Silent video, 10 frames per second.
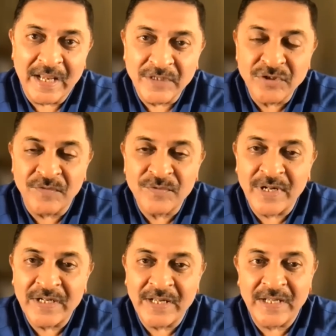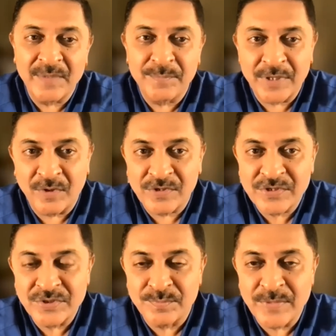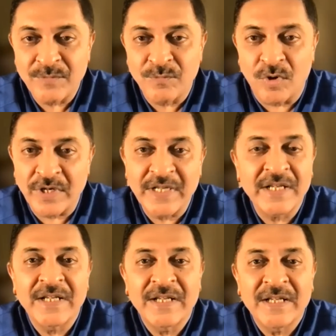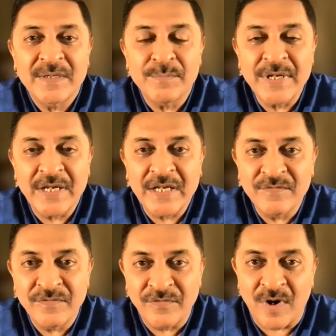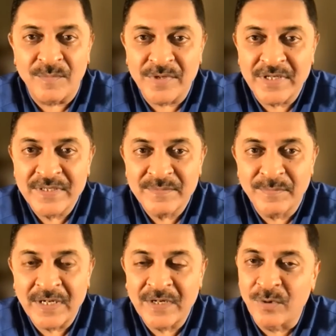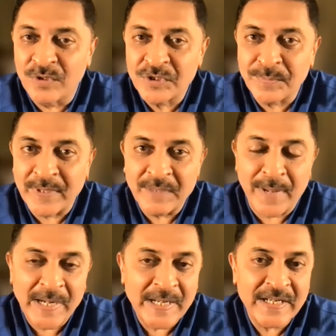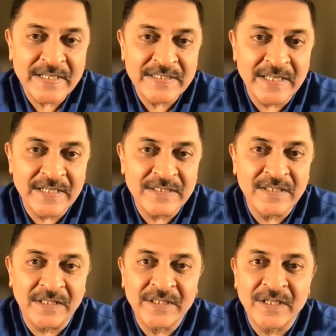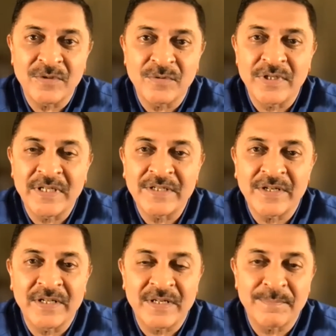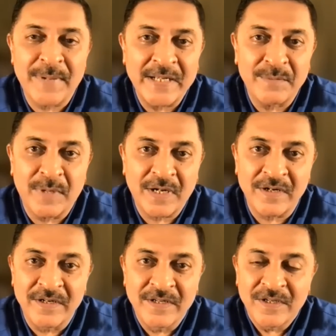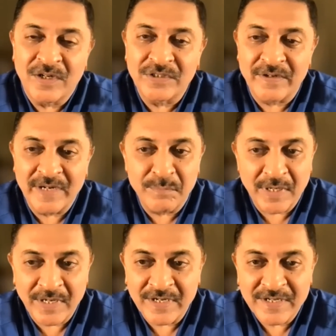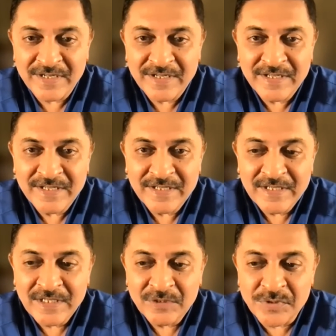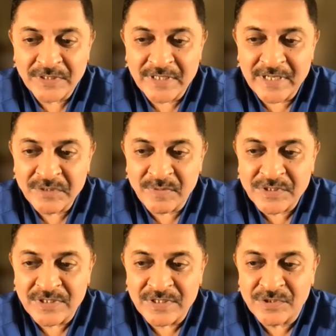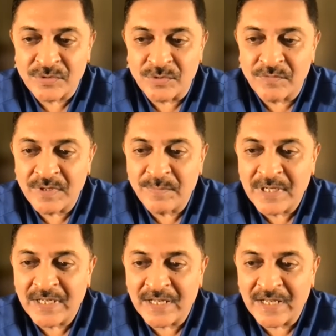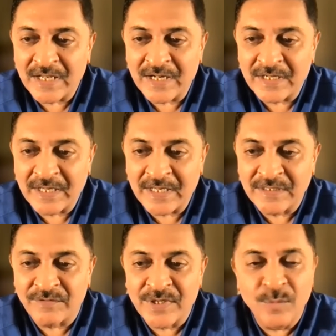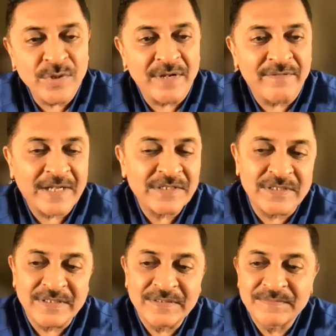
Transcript: As of today, taking precautions, be wary, be informed, but don't spread panic. There is nothing to really trigger a panic button or the red button. Tushar, the next question is, should we be taking the pneumonia vaccine?